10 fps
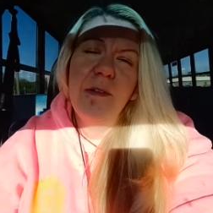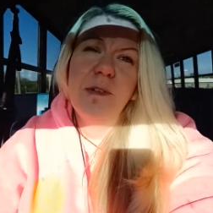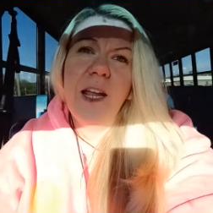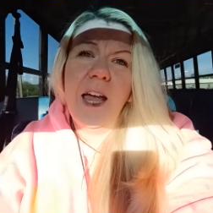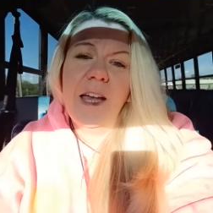
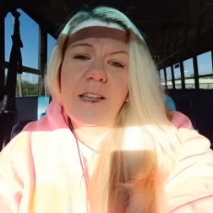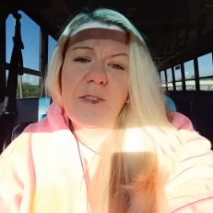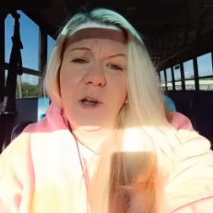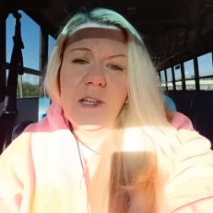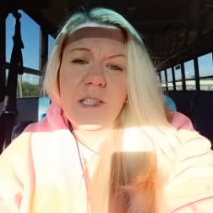haven't had
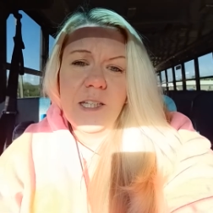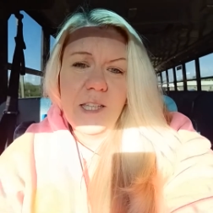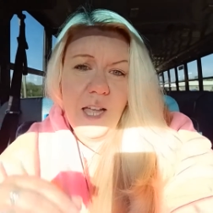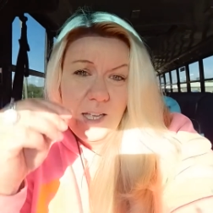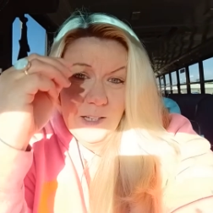thoughts like
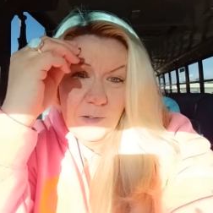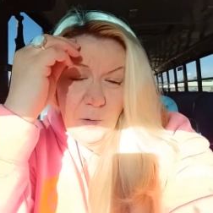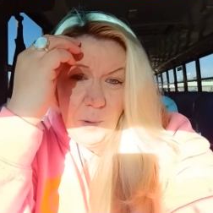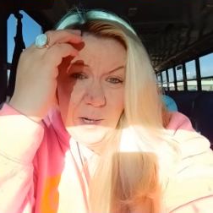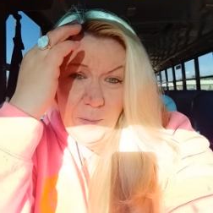that in
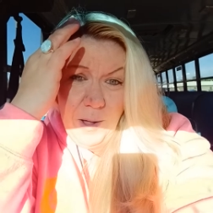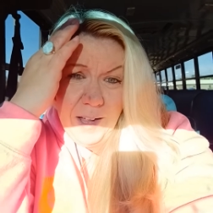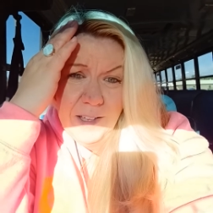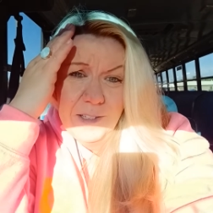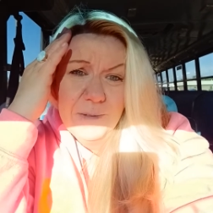quite a
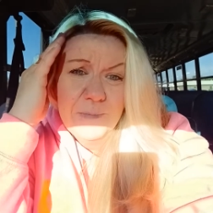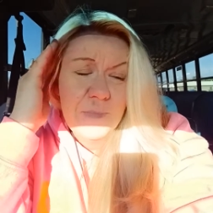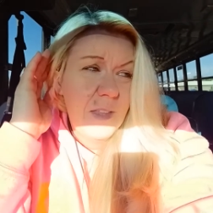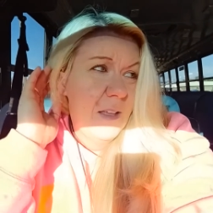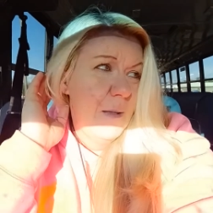while.
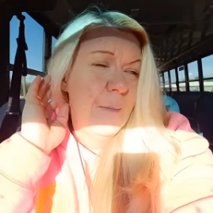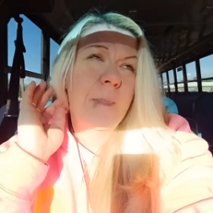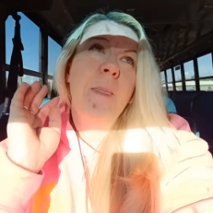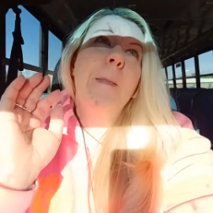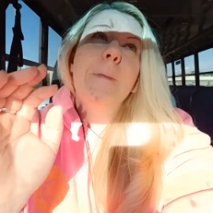
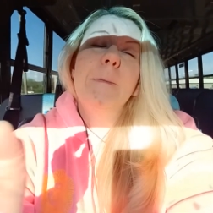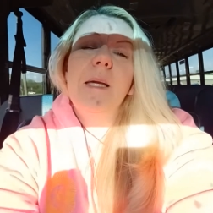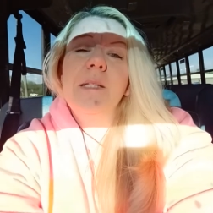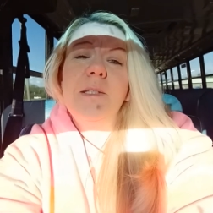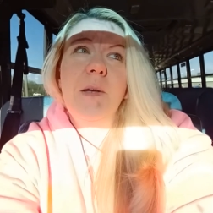
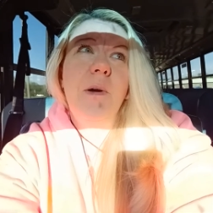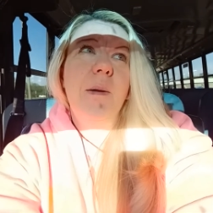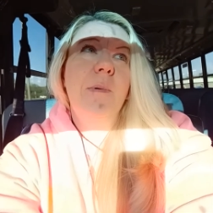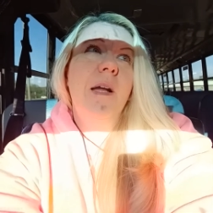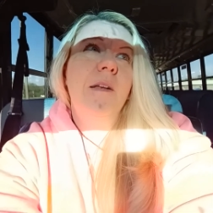And so
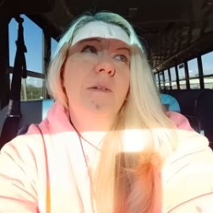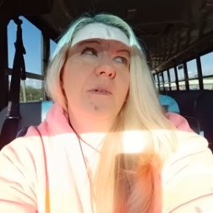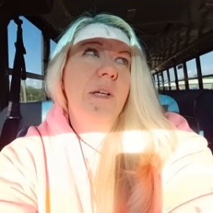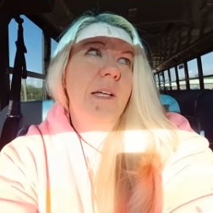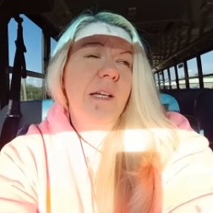I'm kind of
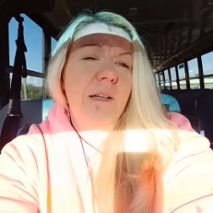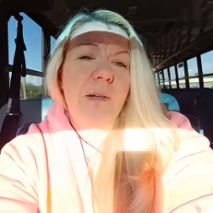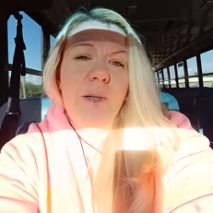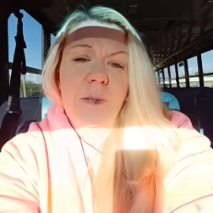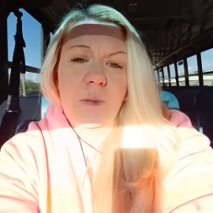like
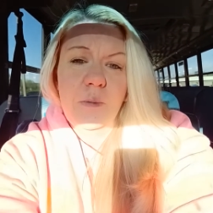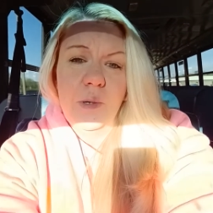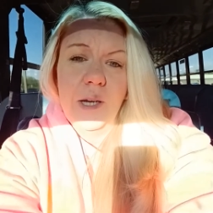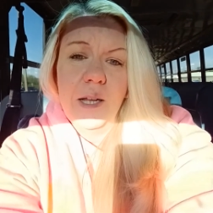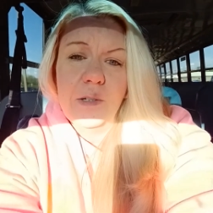
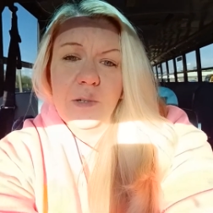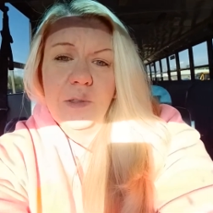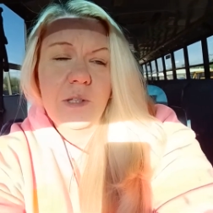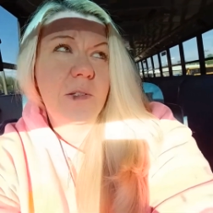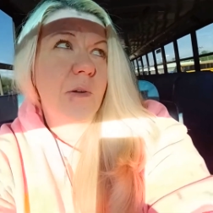what on
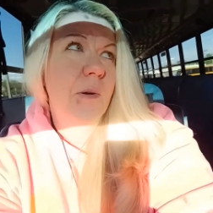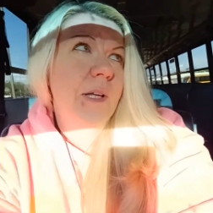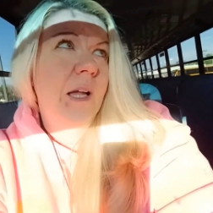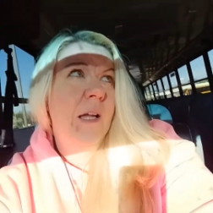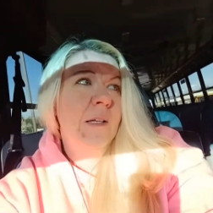earth is
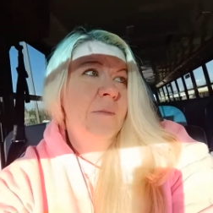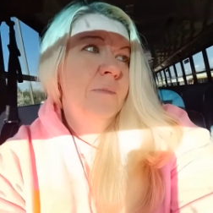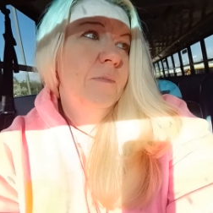going on?